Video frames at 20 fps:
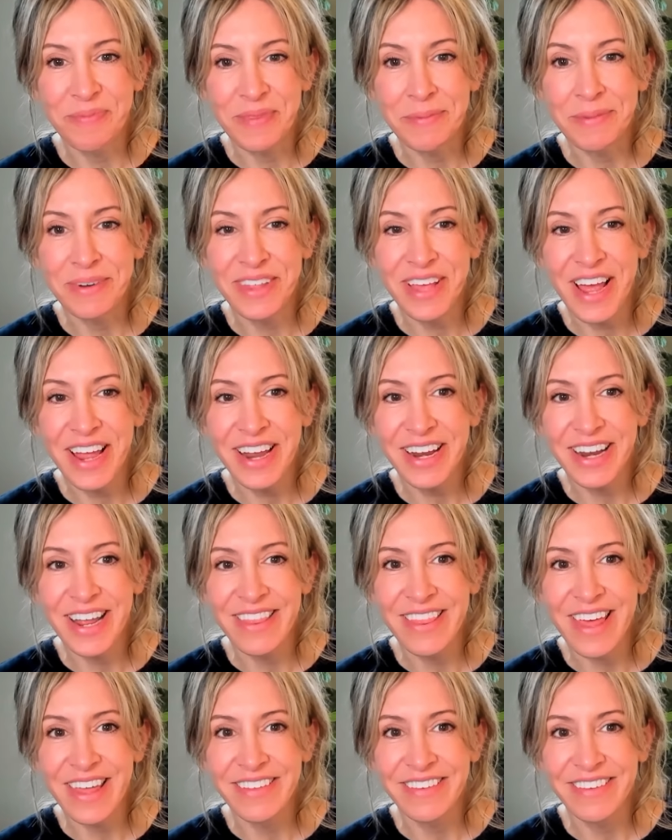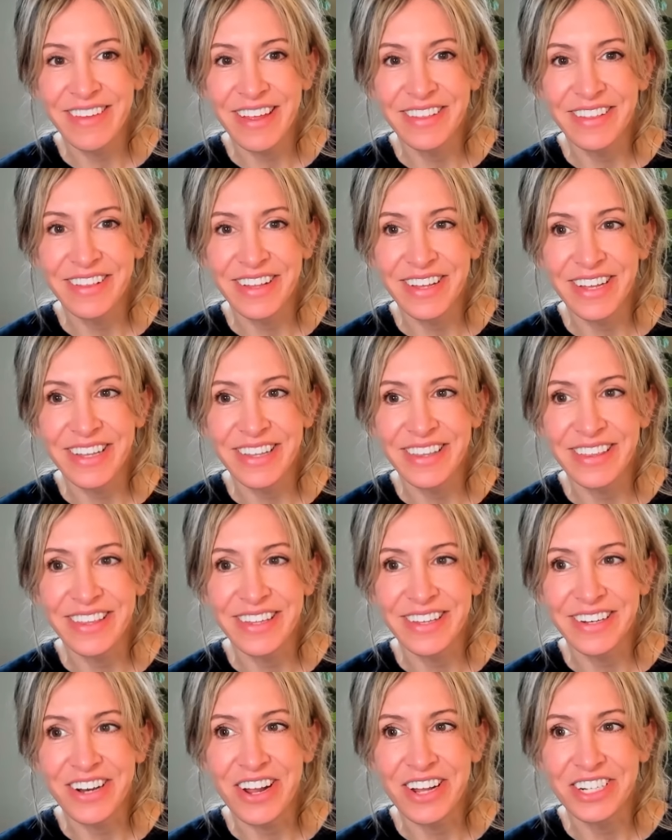Remember that? And then suddenly
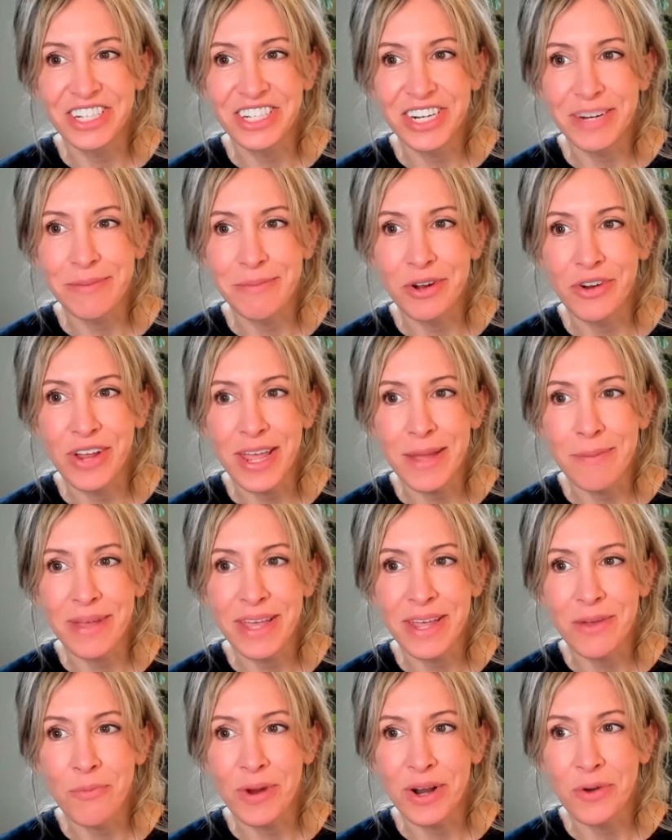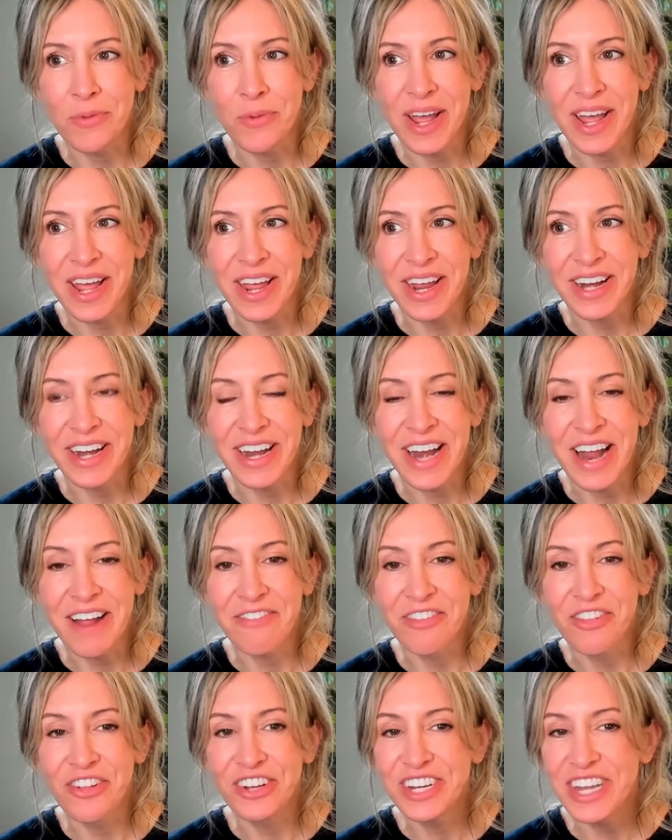the non G M O campaign went away. And
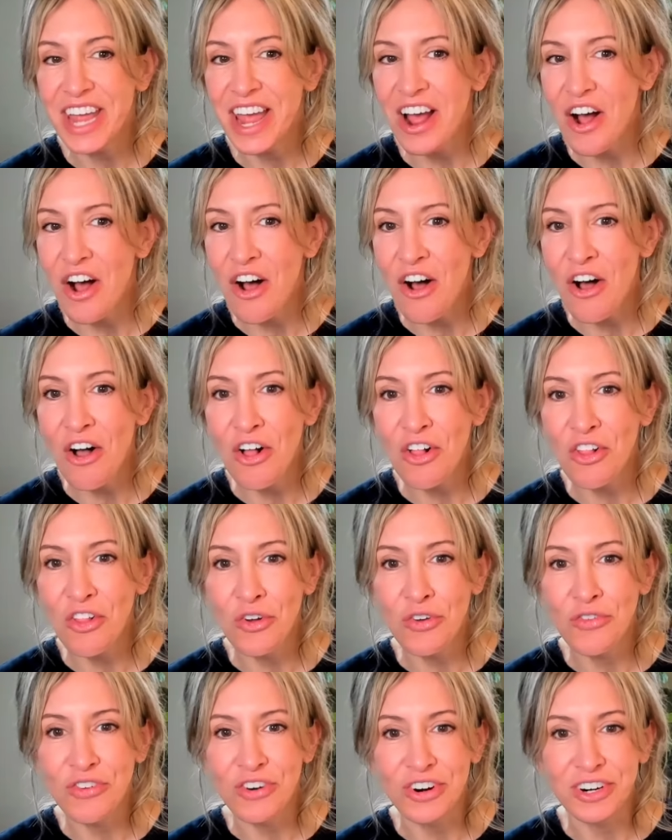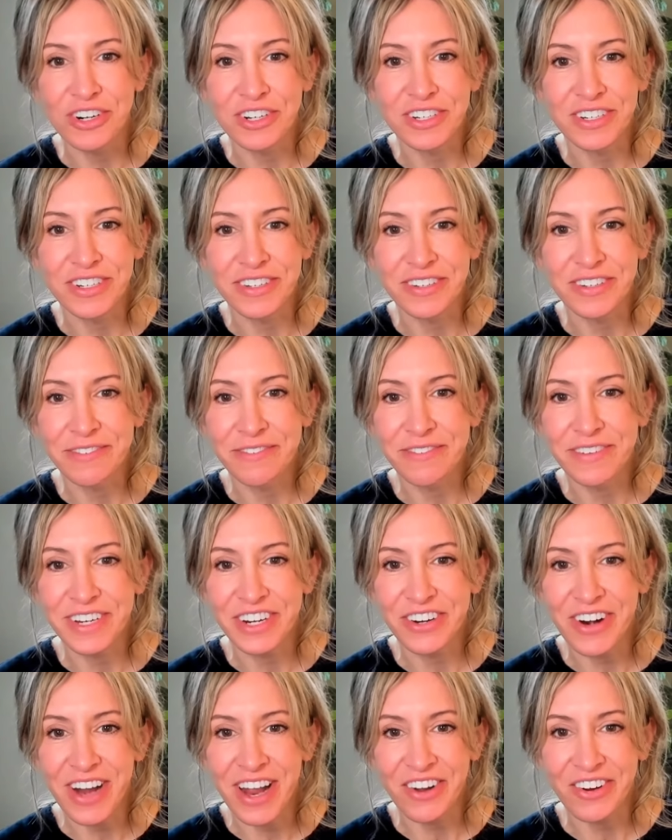I've looked all over to
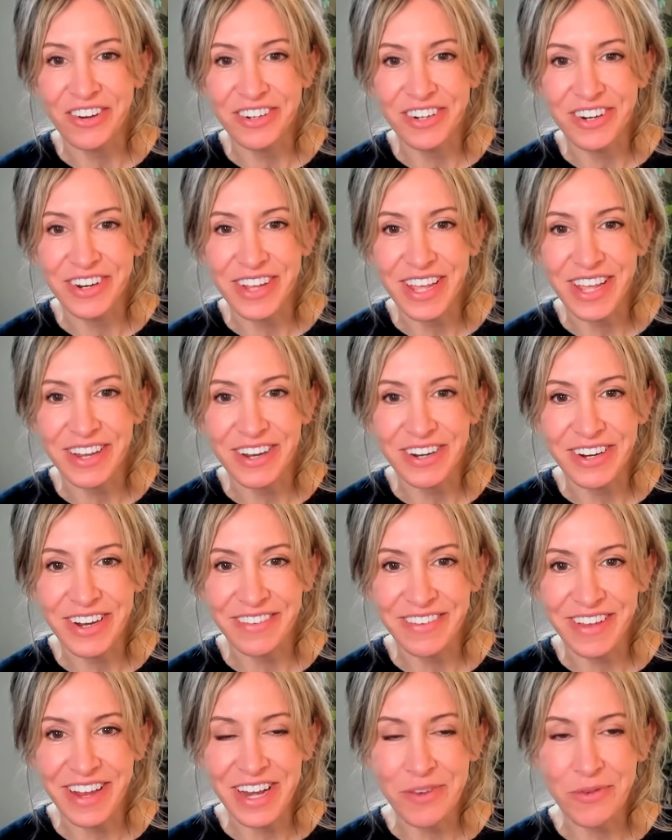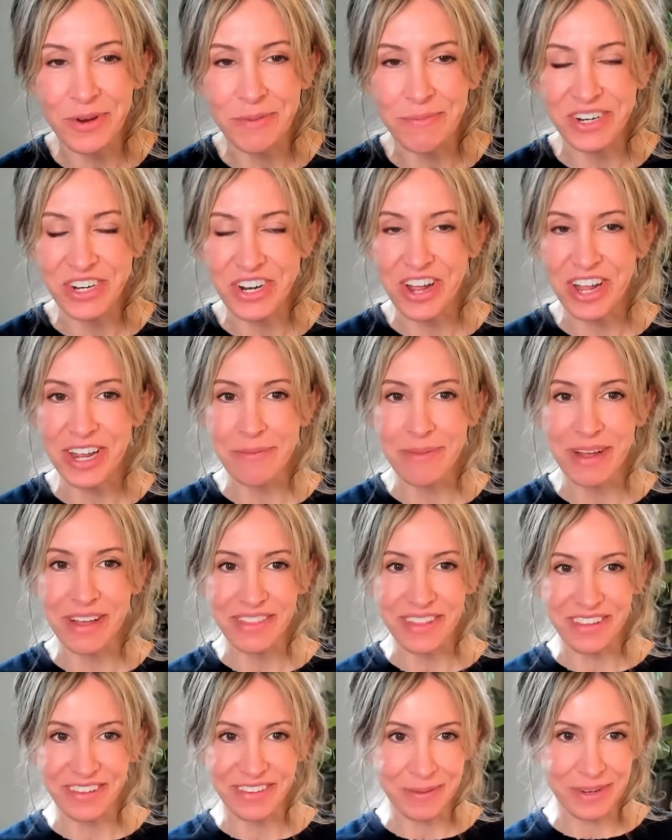figure out, okay, has anyone been talking
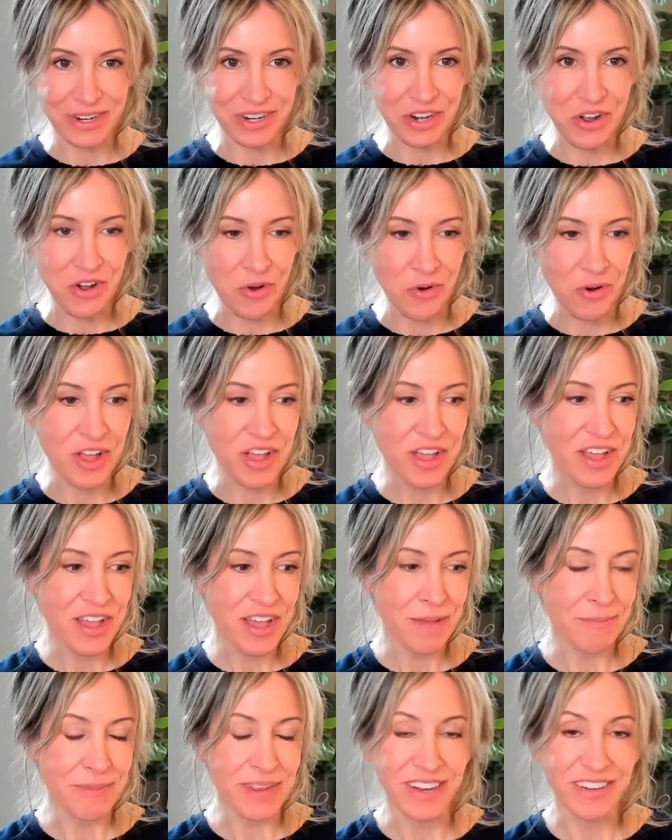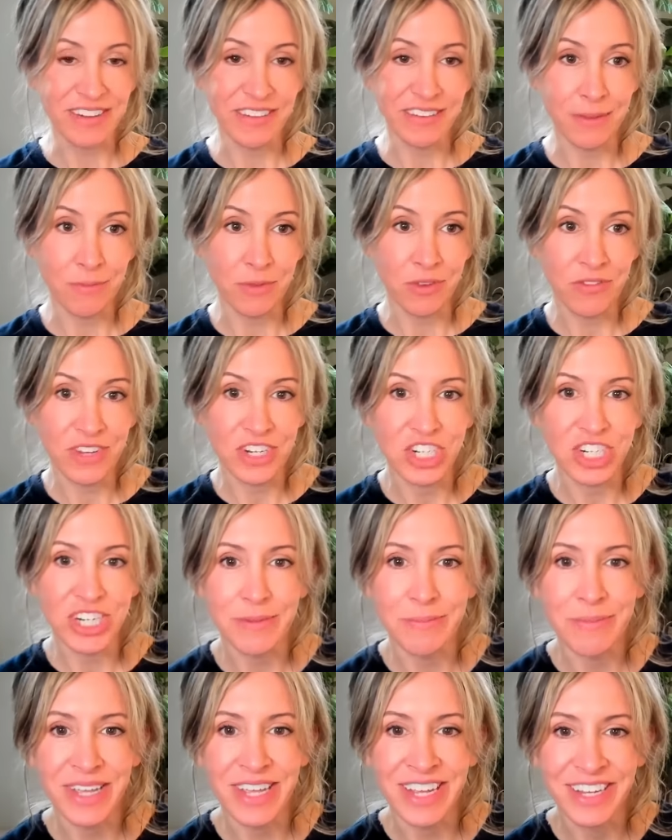about this? But no, I mean, it just seems fishy
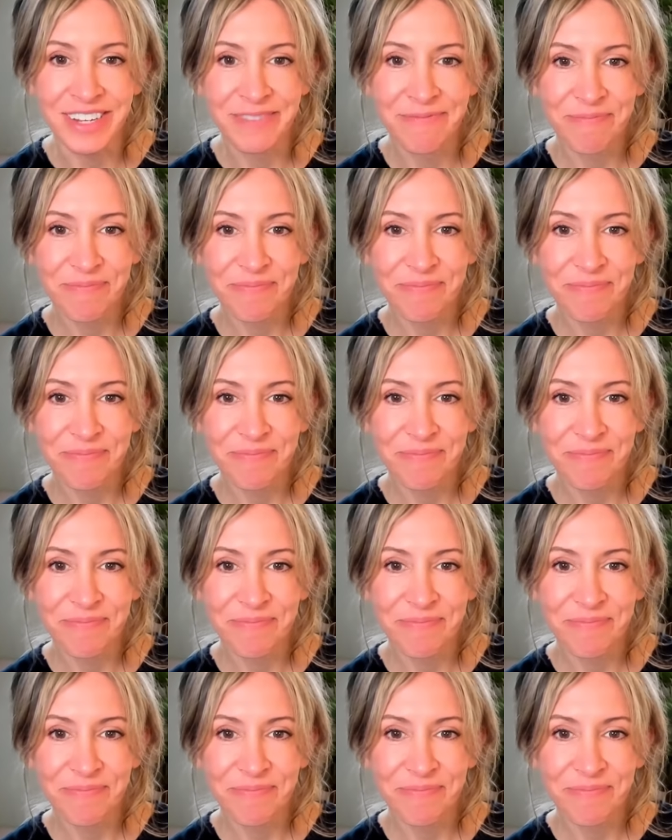to me.